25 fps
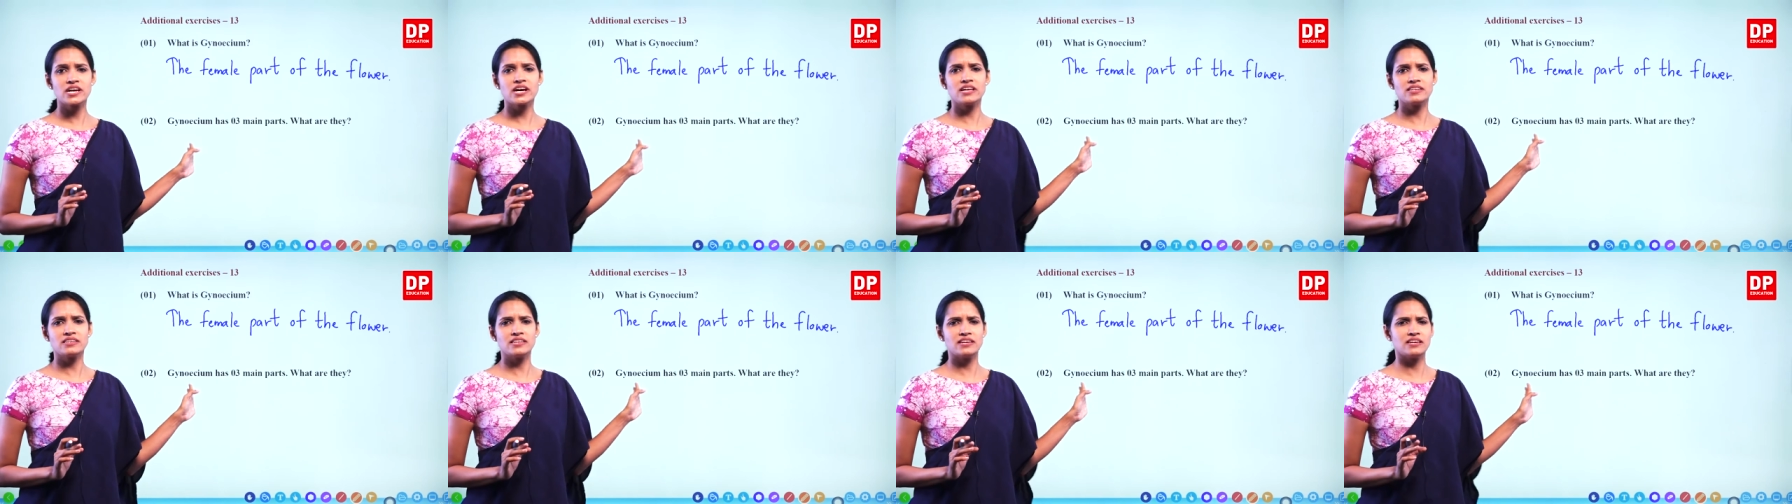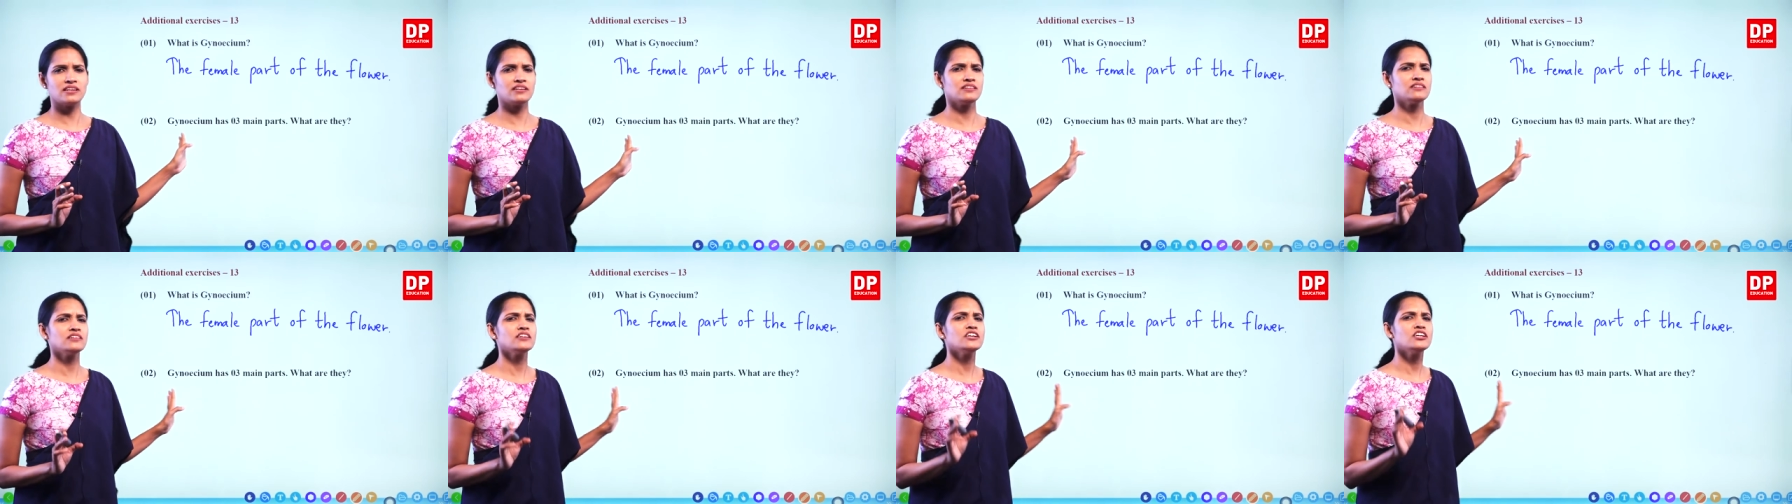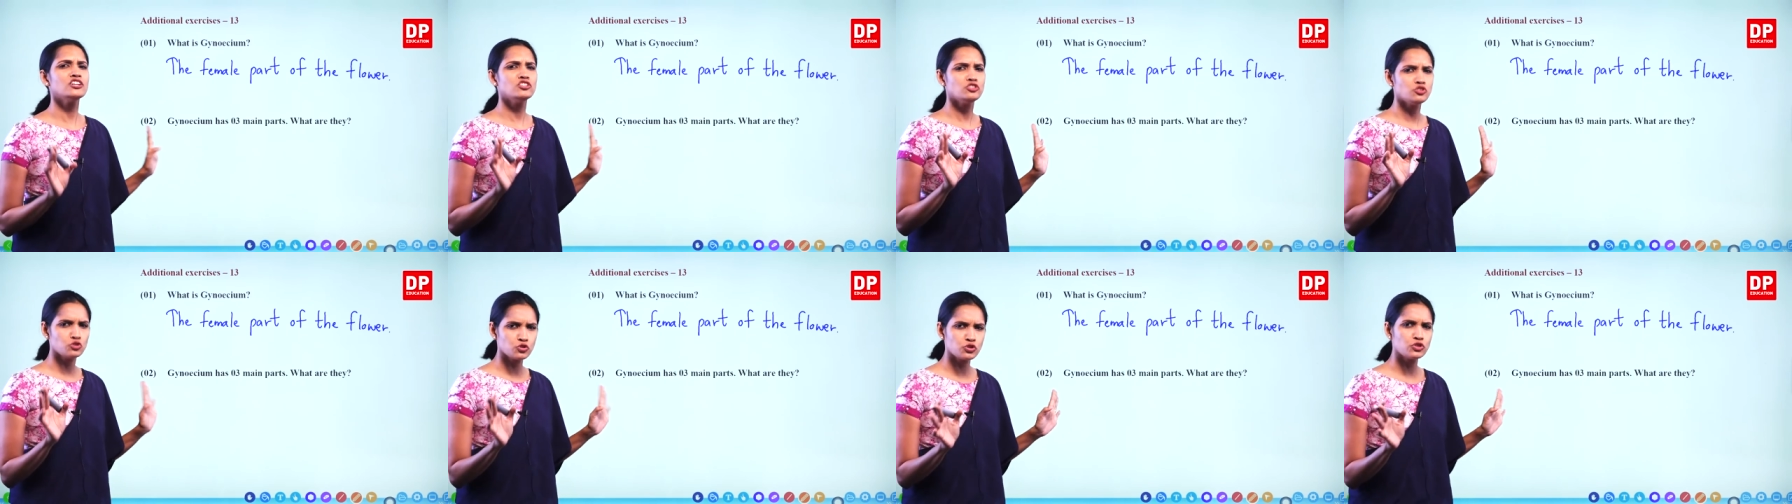are they?
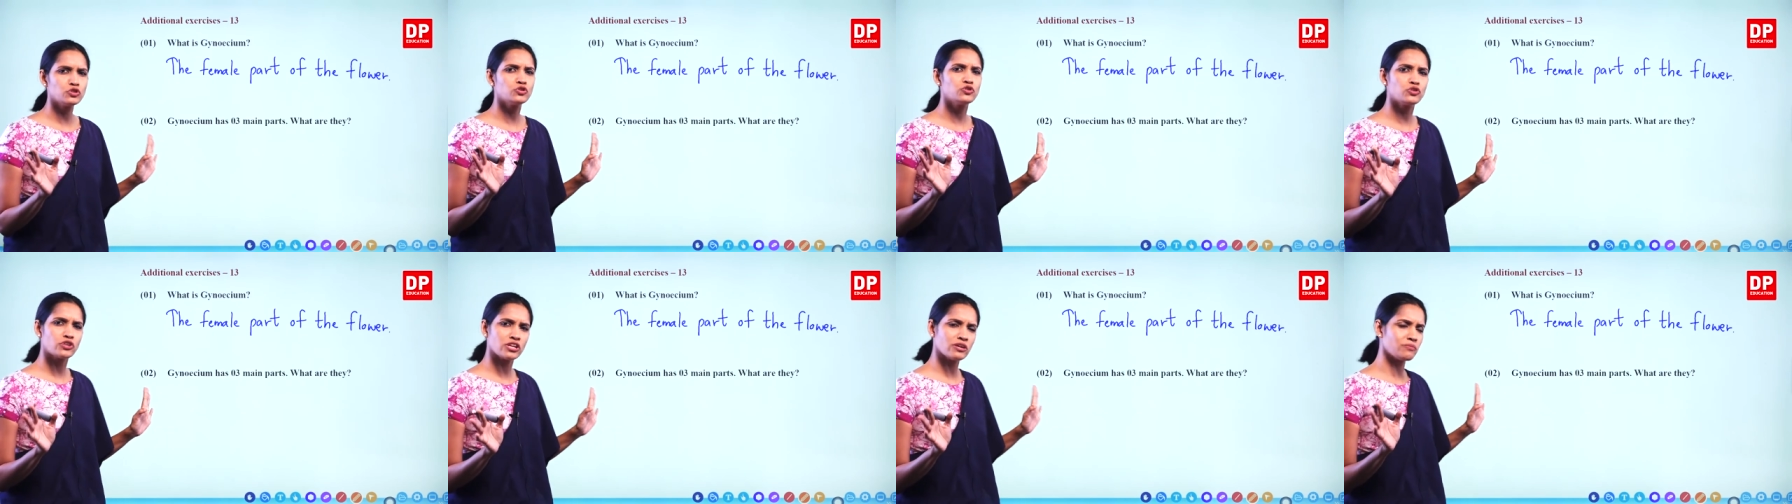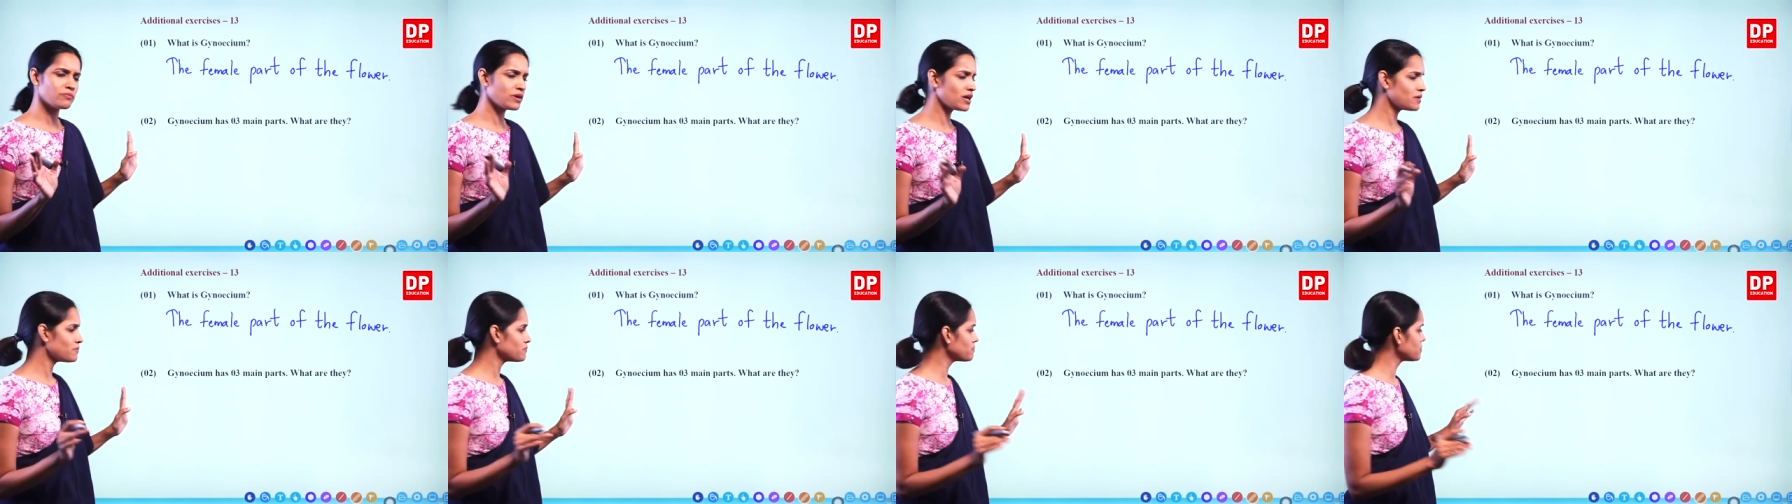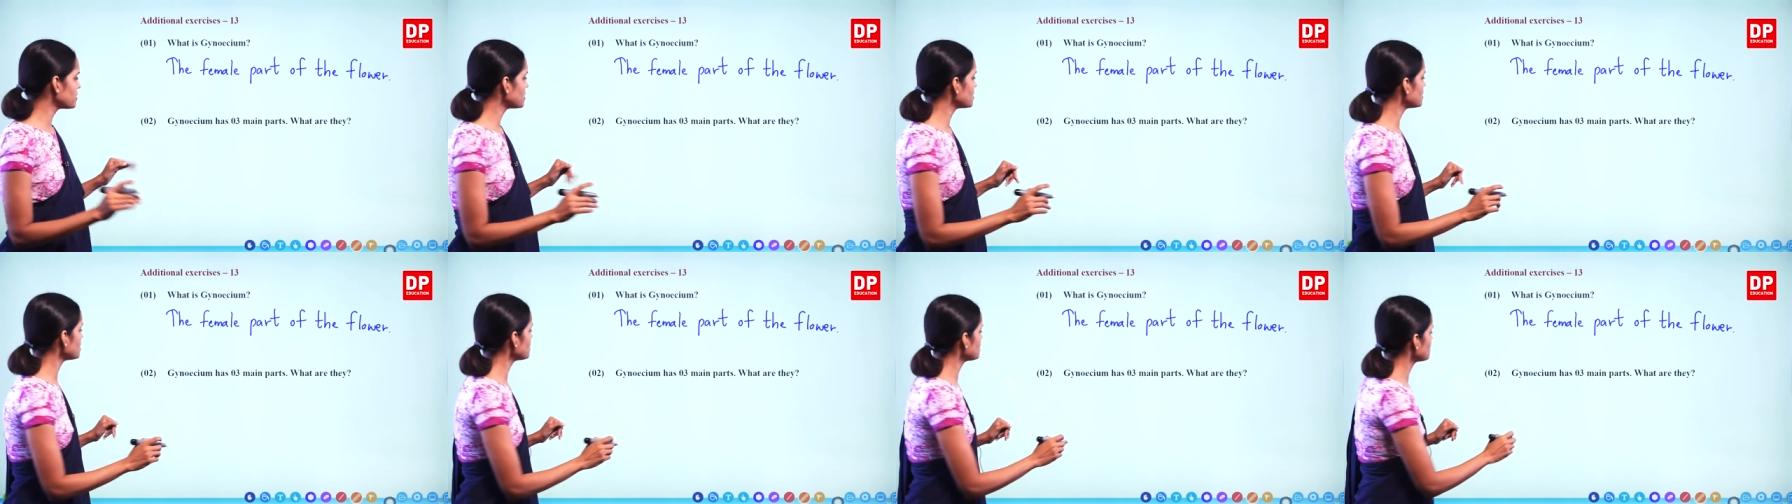Do you
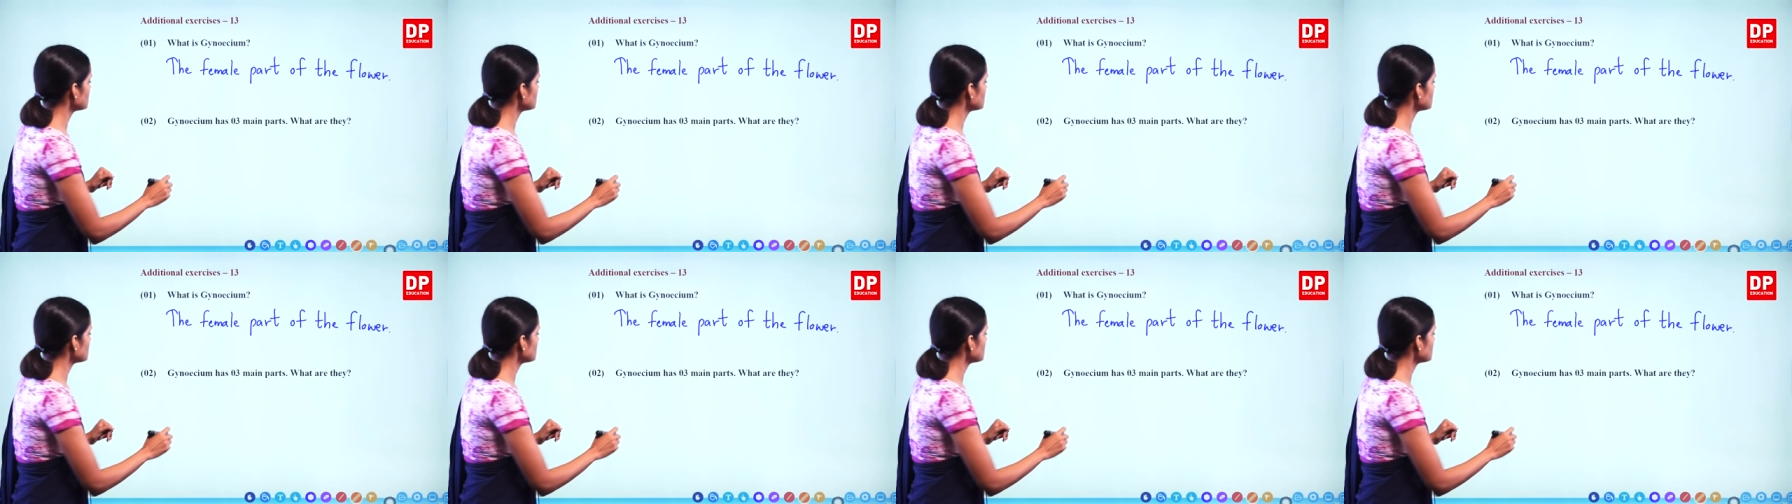remember